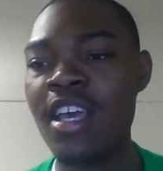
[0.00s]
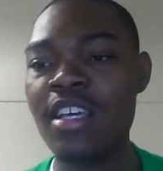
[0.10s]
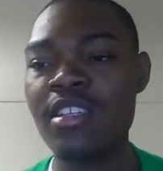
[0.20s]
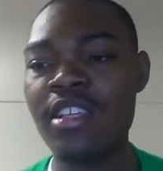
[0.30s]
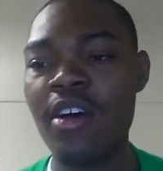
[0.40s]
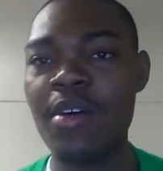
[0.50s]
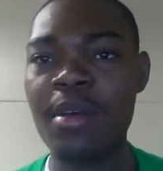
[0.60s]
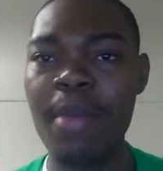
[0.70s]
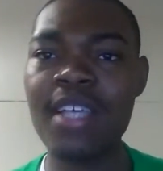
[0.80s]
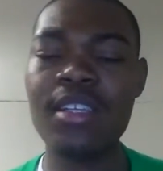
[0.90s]
And so
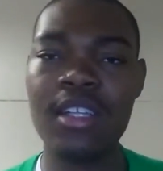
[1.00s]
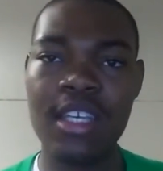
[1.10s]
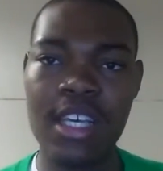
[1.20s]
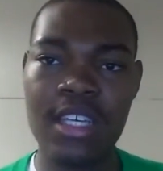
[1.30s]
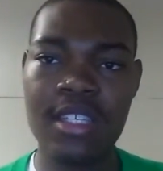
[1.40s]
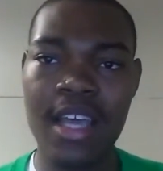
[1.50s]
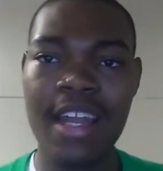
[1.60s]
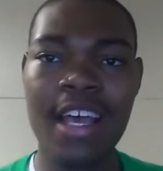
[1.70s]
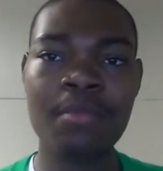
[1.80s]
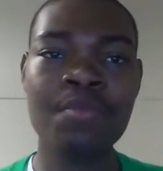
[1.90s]
basically he
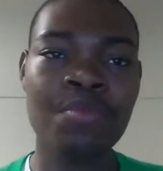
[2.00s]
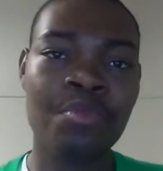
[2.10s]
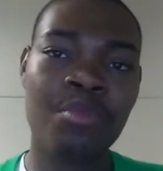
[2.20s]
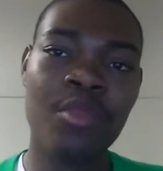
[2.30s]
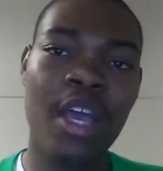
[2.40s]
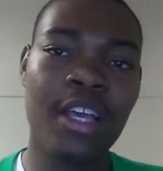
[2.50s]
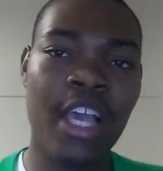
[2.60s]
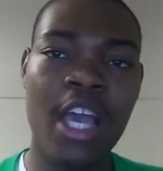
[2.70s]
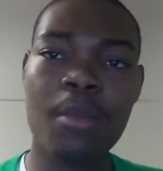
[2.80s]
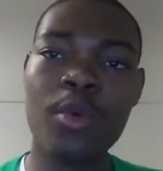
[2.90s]
set up a
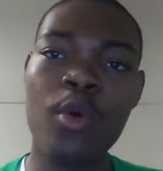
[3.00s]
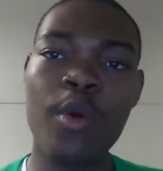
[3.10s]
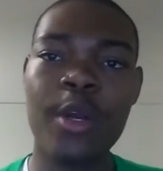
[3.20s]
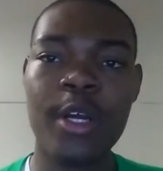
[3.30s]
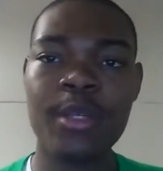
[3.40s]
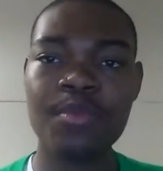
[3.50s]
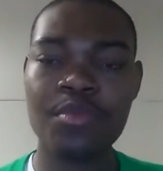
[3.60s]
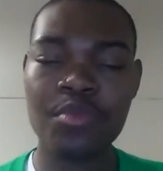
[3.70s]
camcorder